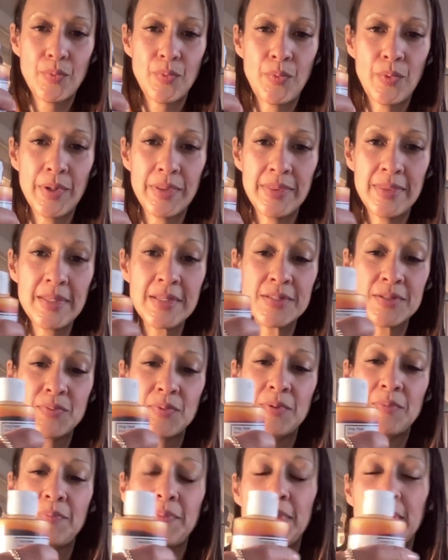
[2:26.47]
what this
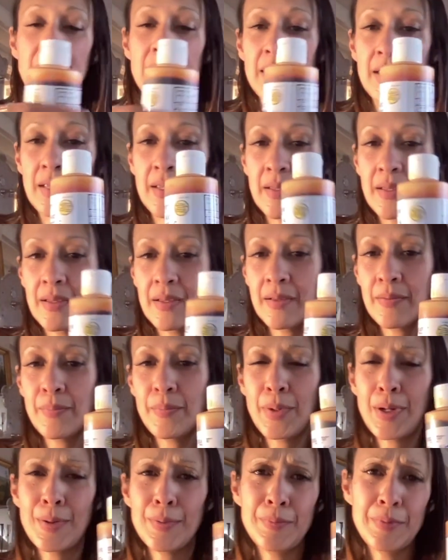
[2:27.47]
would be,
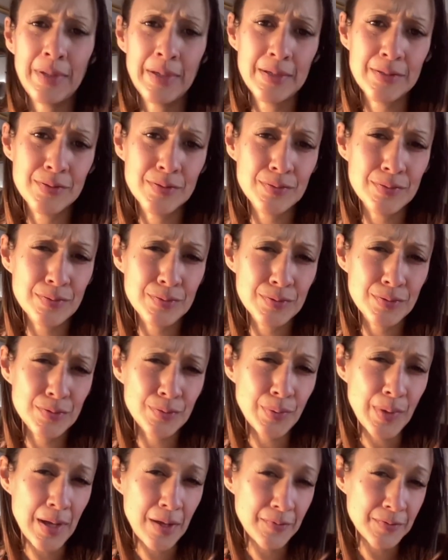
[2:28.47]
probably like
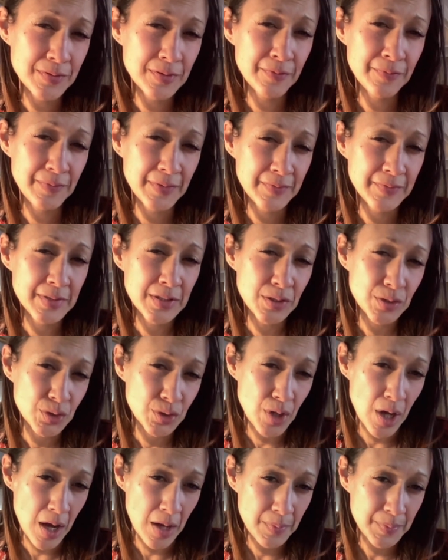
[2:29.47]
12 to 15
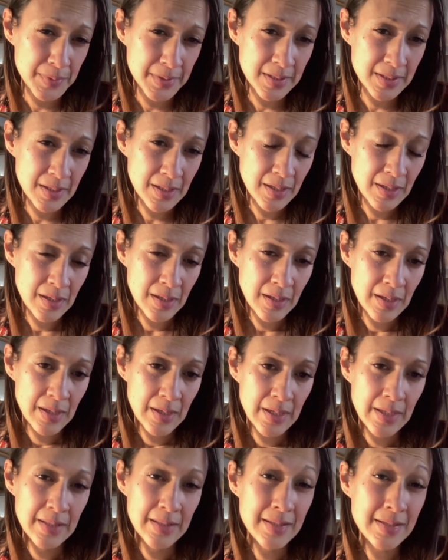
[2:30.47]
drops.
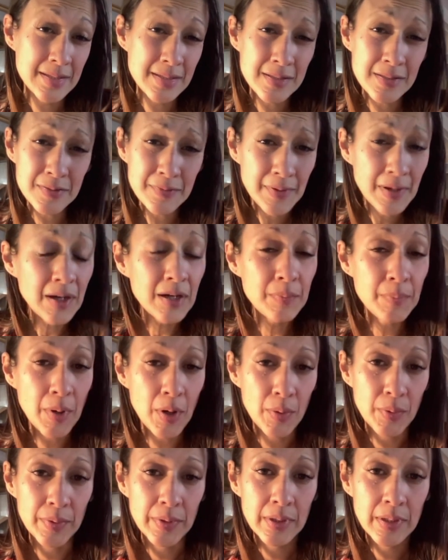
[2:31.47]
This is very
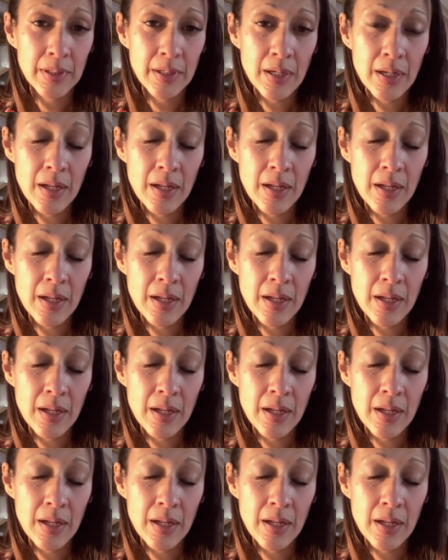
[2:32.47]
potent.